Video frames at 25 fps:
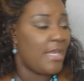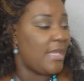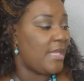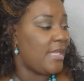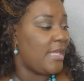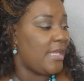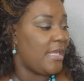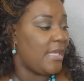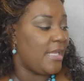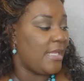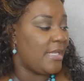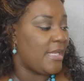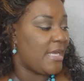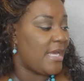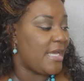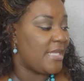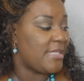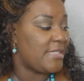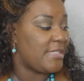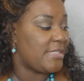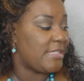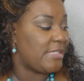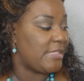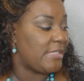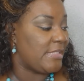and
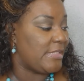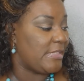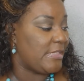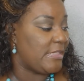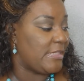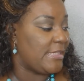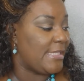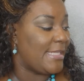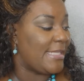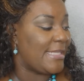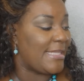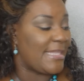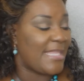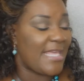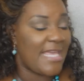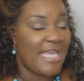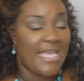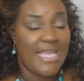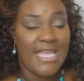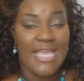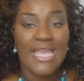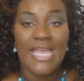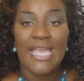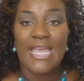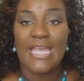I seen
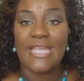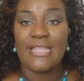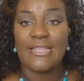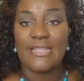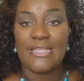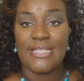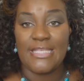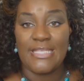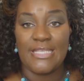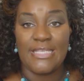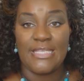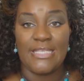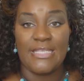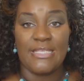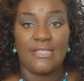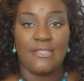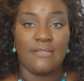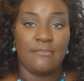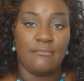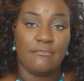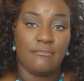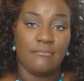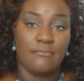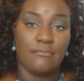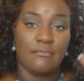they had
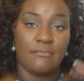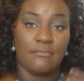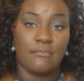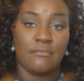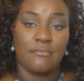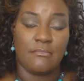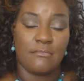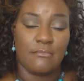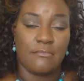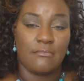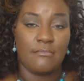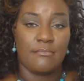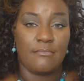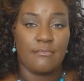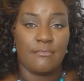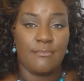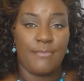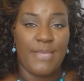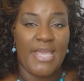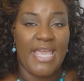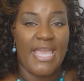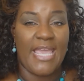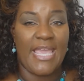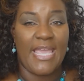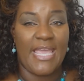the
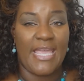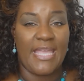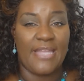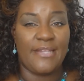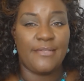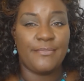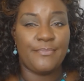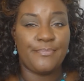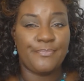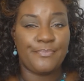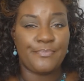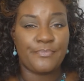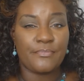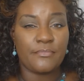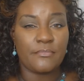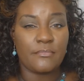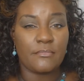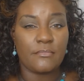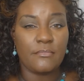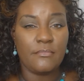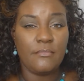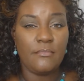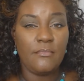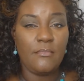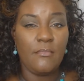pan
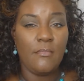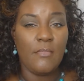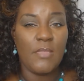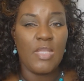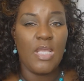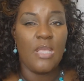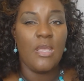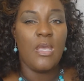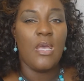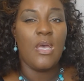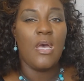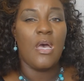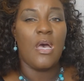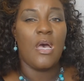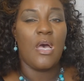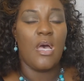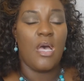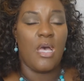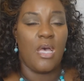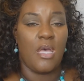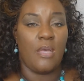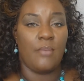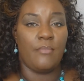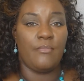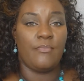
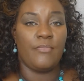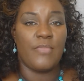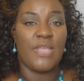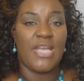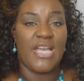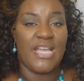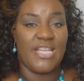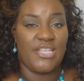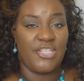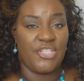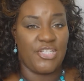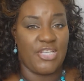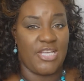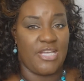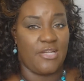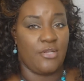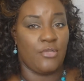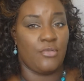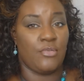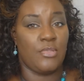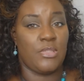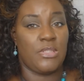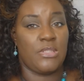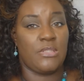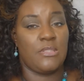
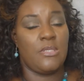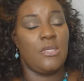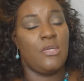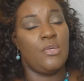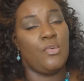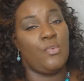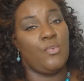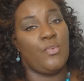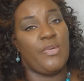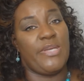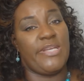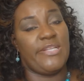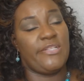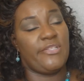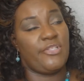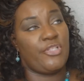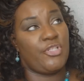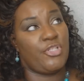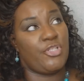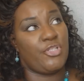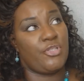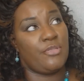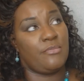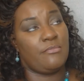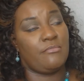eyeshadows,
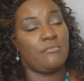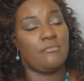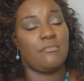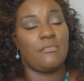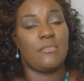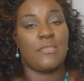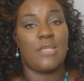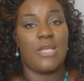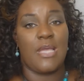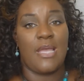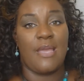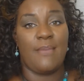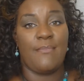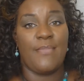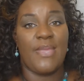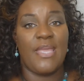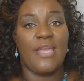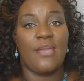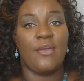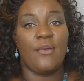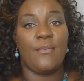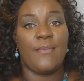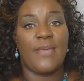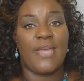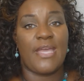which I
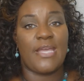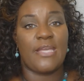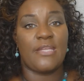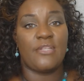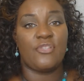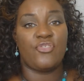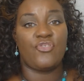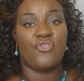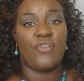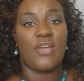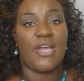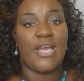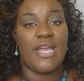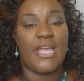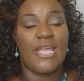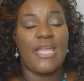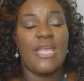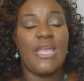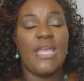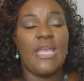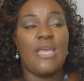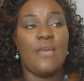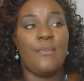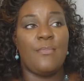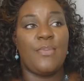may go back and
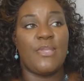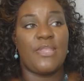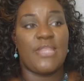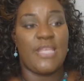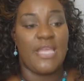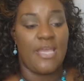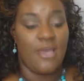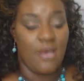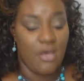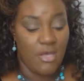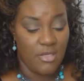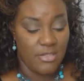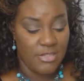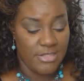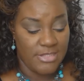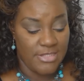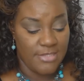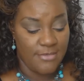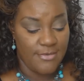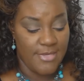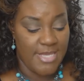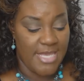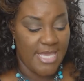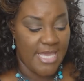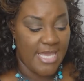try, but they
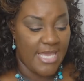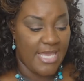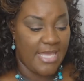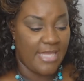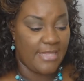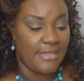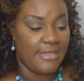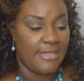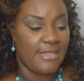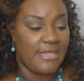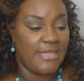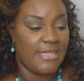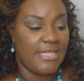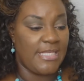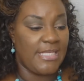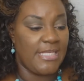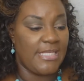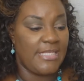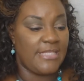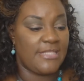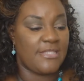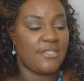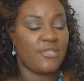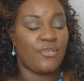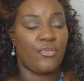also had
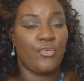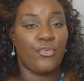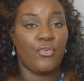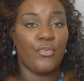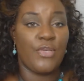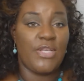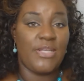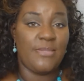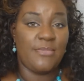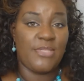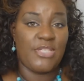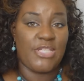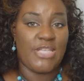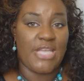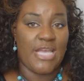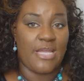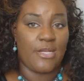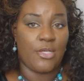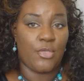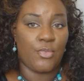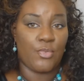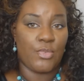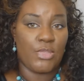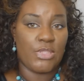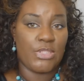these cream
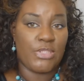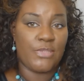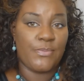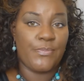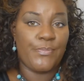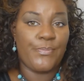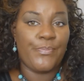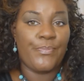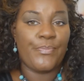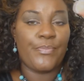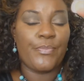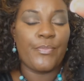shadows.